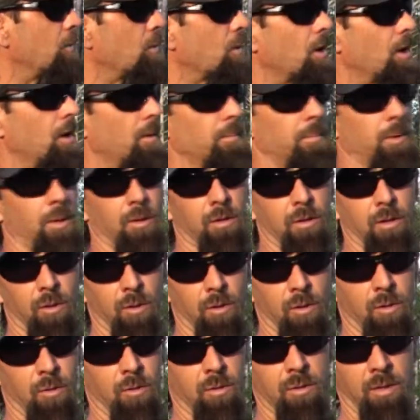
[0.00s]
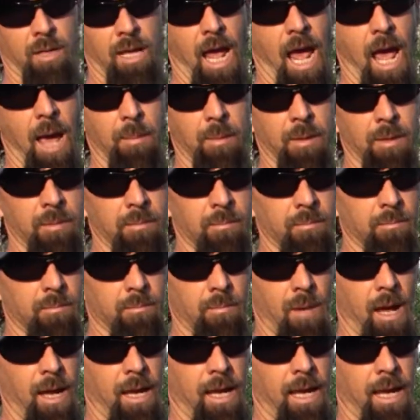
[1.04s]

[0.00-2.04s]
we're going to build a little cabin by